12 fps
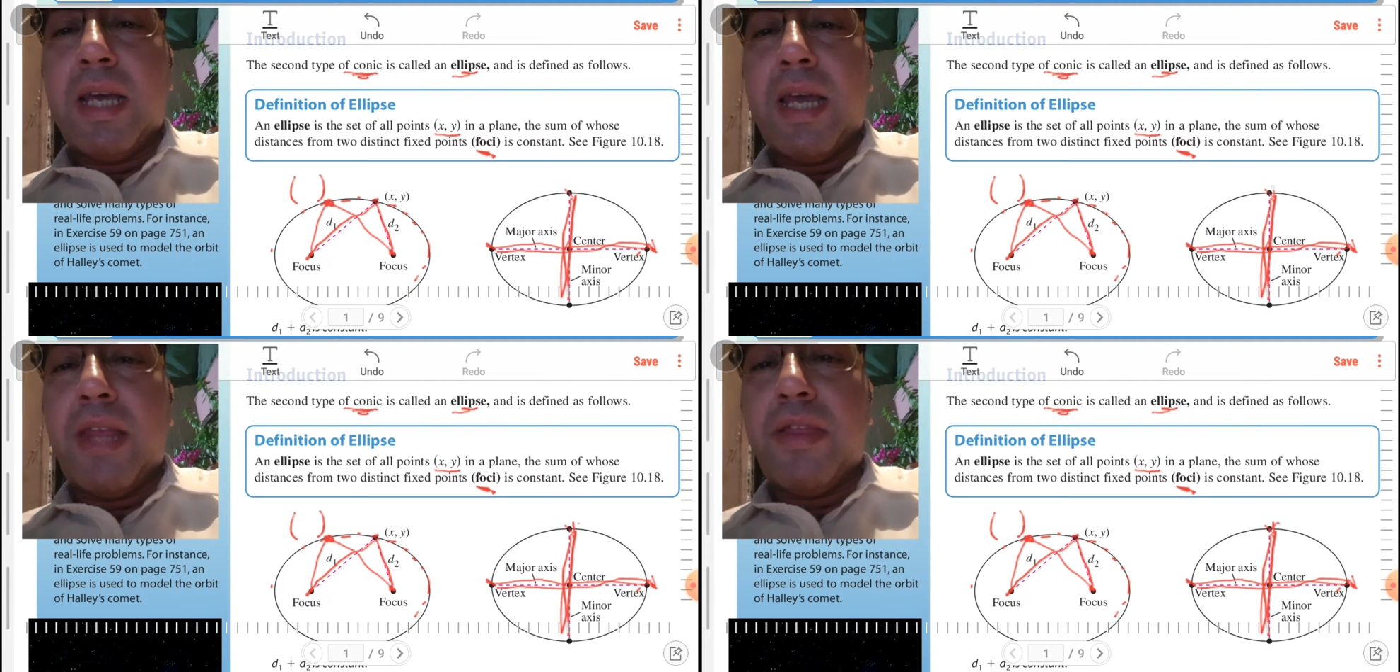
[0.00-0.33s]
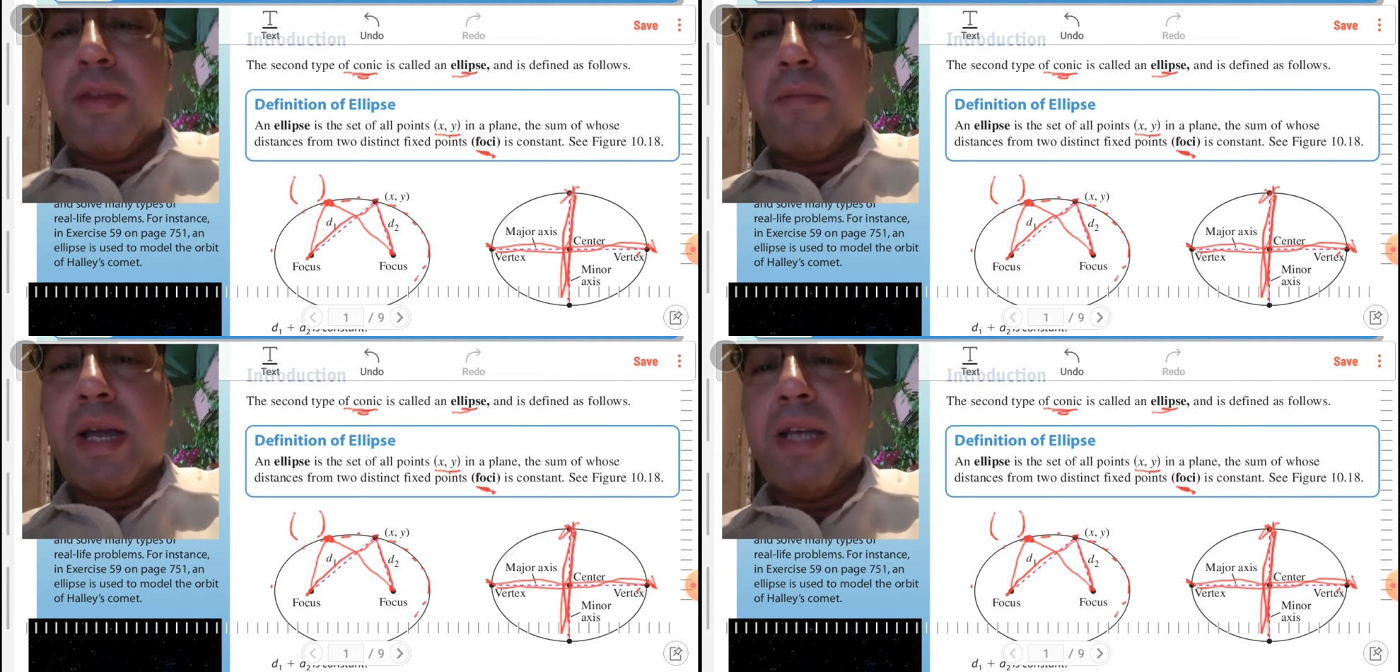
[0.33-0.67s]
and
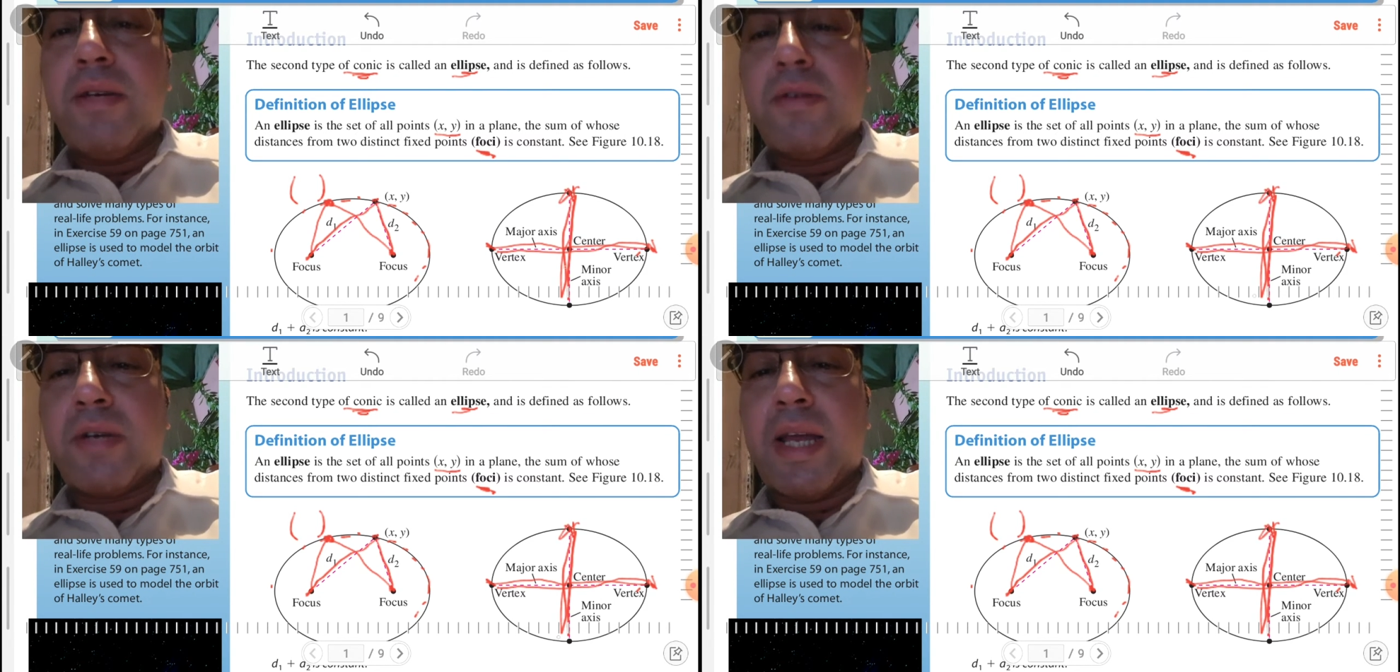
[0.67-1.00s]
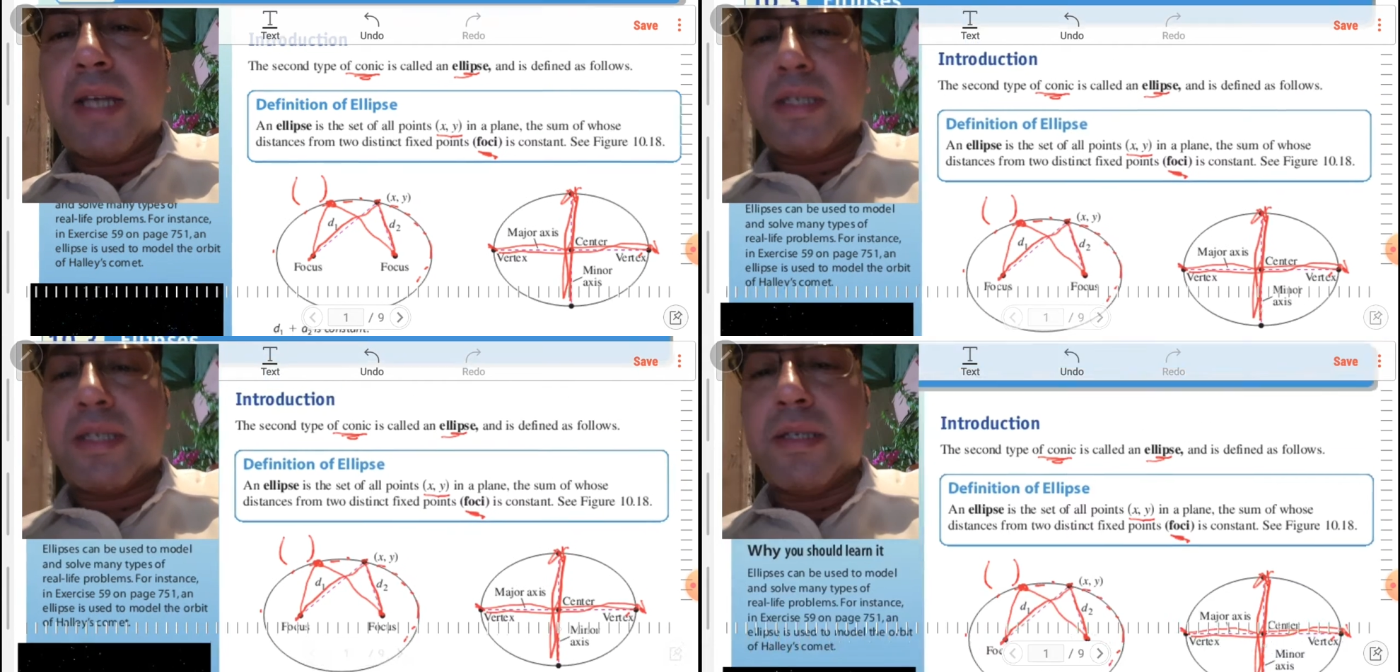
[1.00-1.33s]
the minor
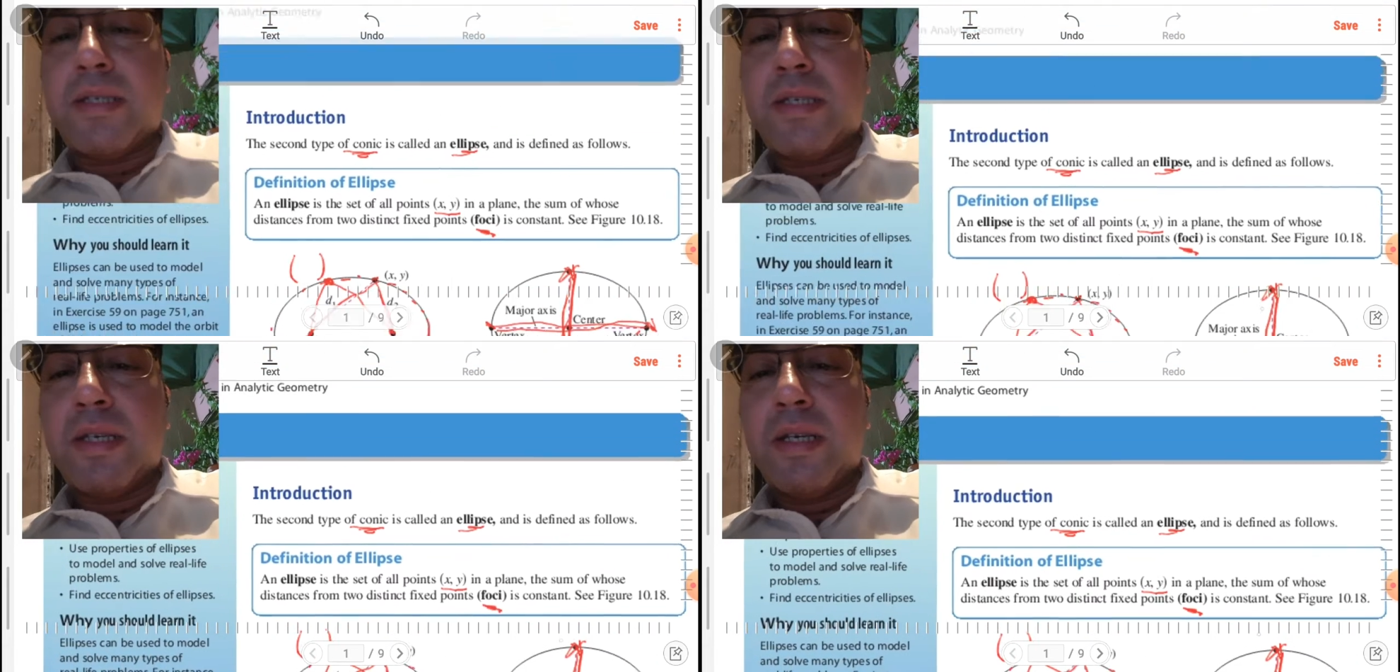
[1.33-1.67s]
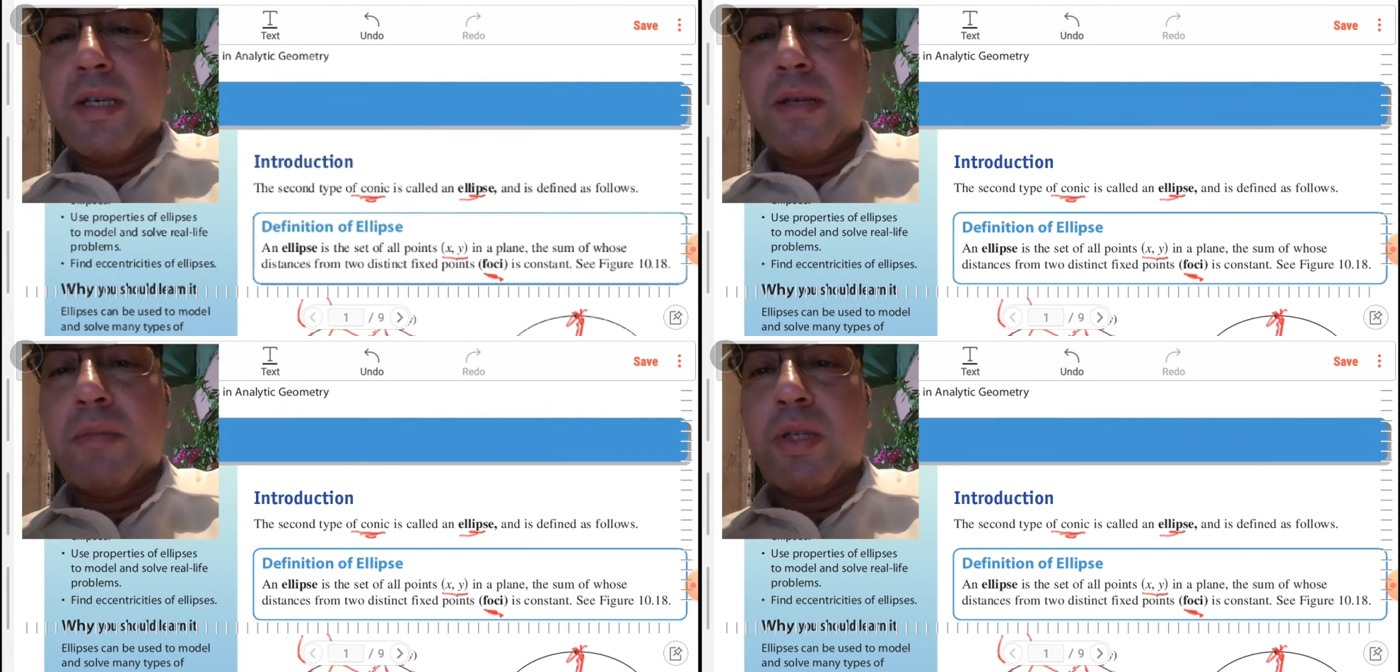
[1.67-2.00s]
axis
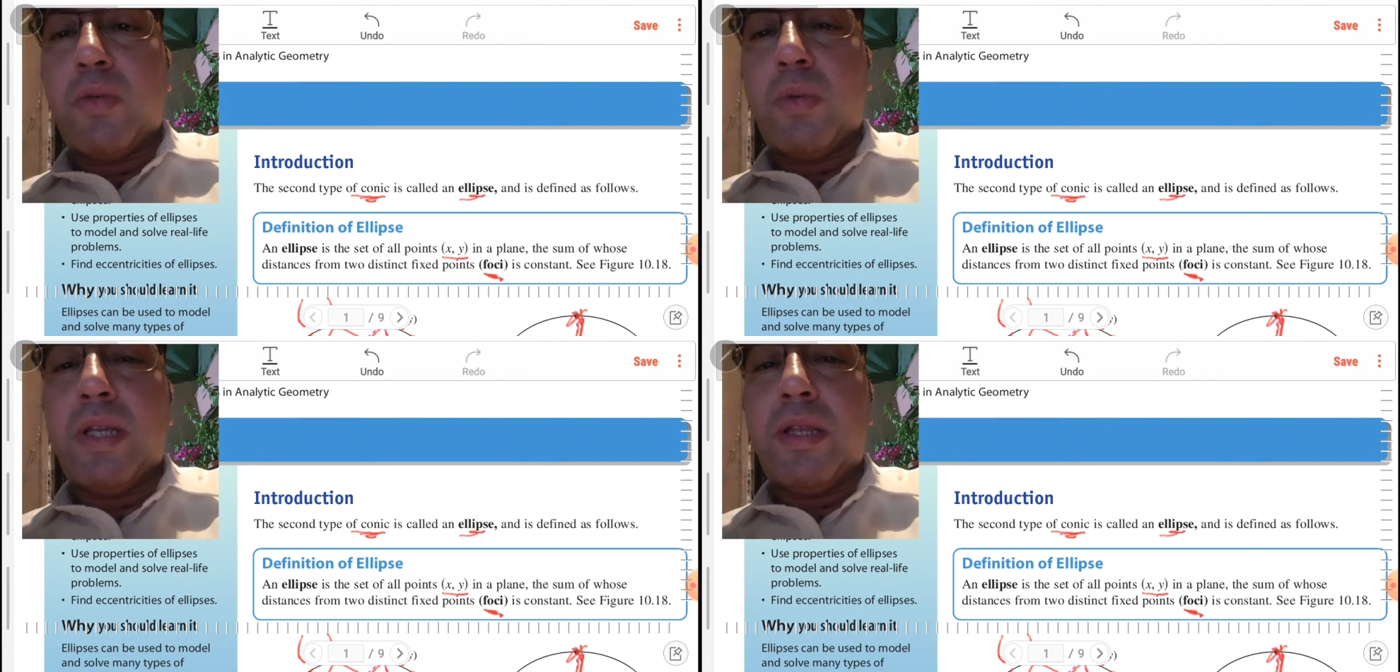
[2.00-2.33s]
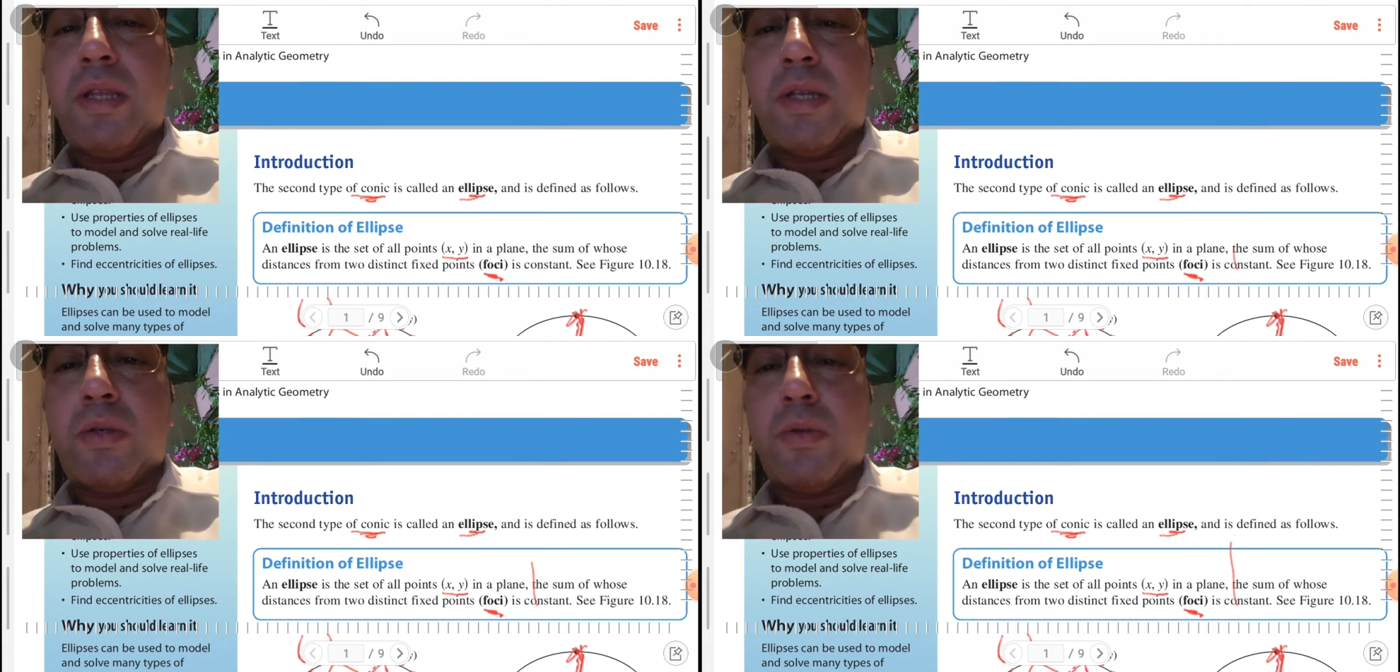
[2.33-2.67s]
between
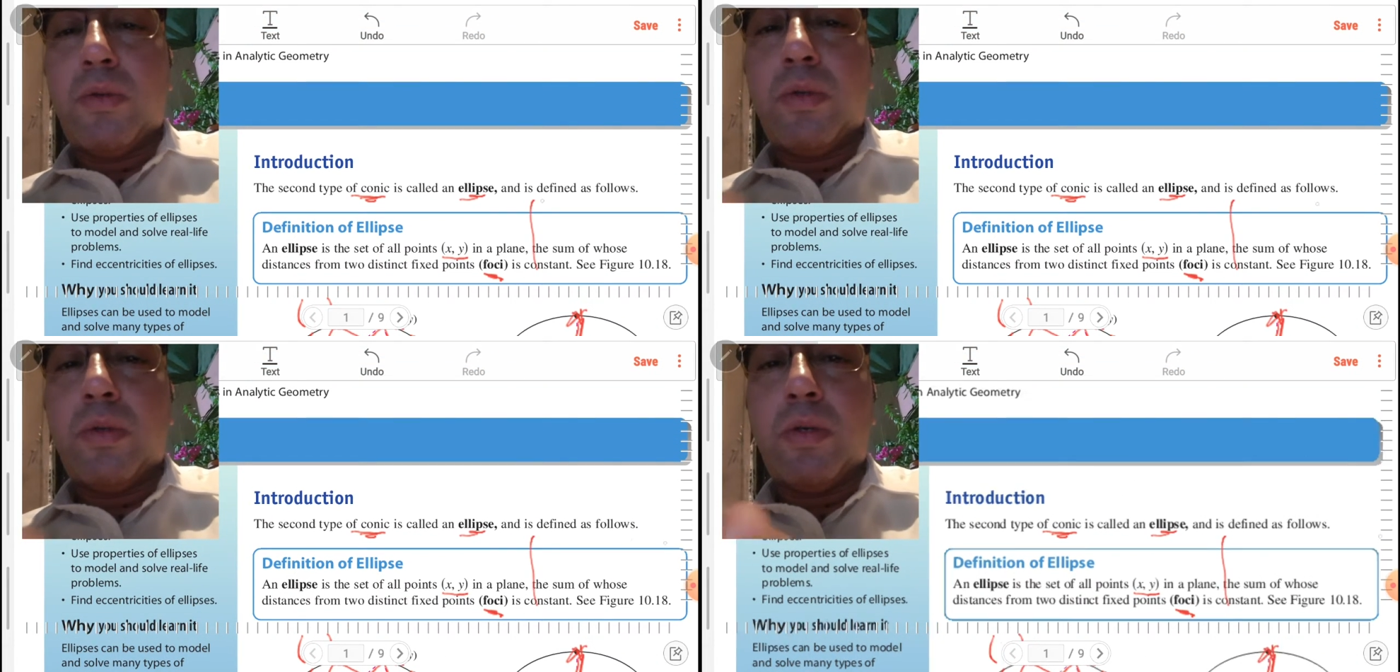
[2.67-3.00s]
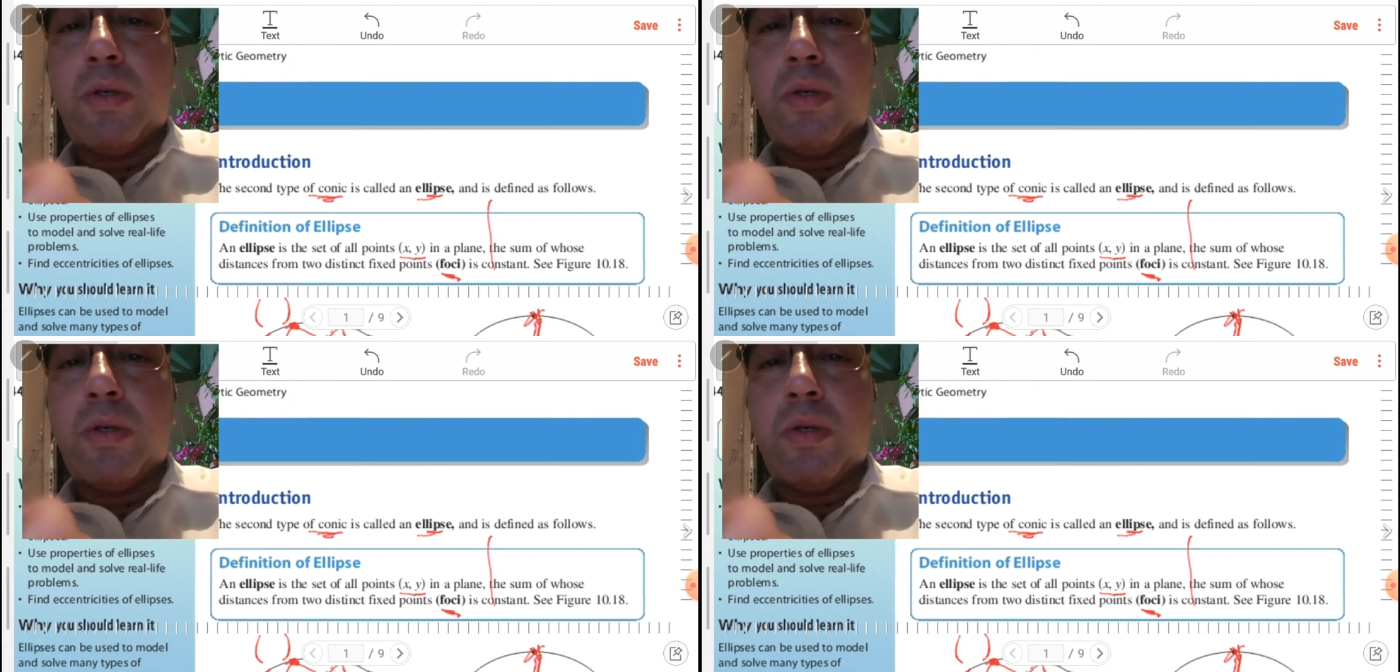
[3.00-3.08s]
the two